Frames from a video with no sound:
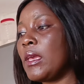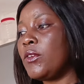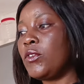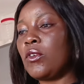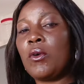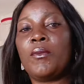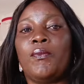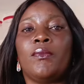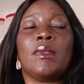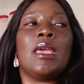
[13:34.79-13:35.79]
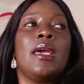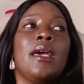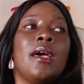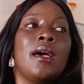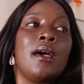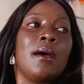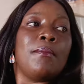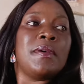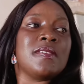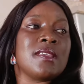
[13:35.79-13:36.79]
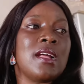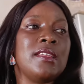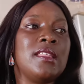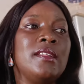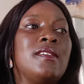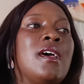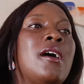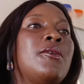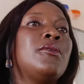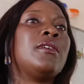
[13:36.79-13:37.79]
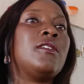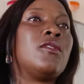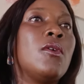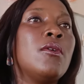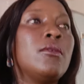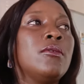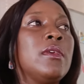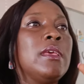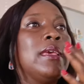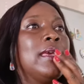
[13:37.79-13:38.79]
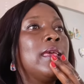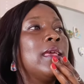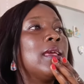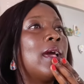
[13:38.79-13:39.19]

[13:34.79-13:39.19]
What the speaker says: So basically that's how it's all looking.